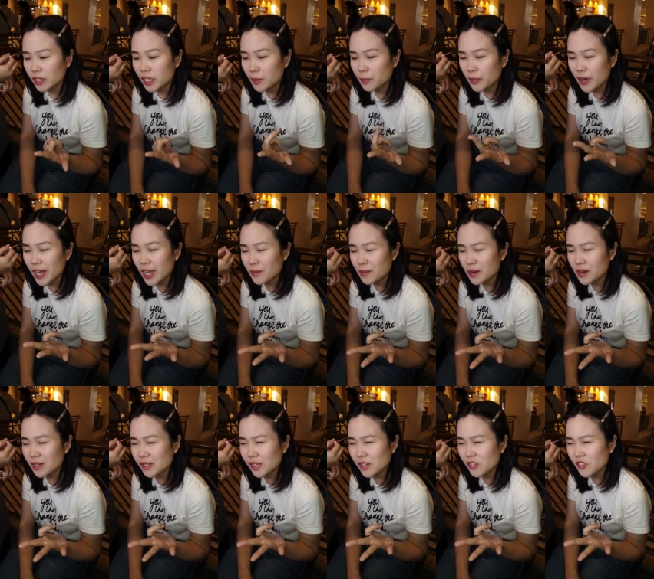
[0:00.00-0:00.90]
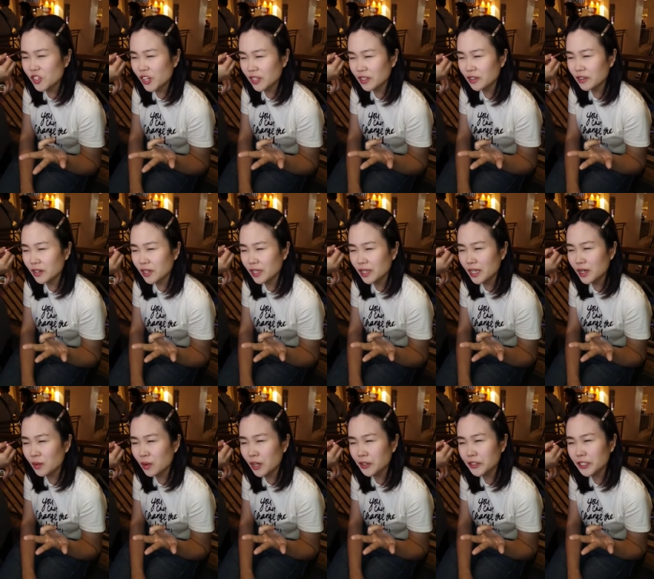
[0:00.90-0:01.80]
The primers are
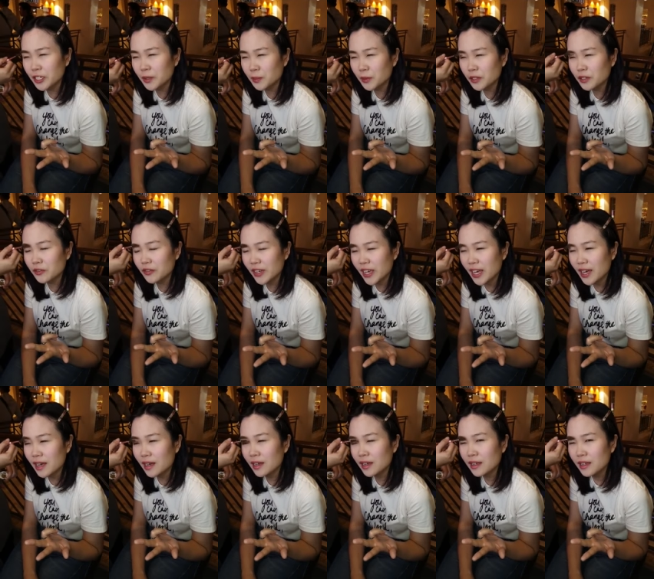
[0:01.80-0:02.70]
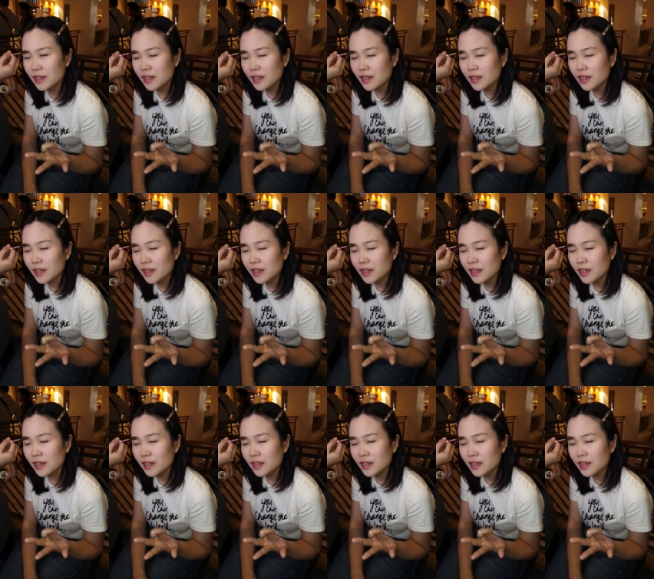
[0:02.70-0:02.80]
generally waterproof, yeah.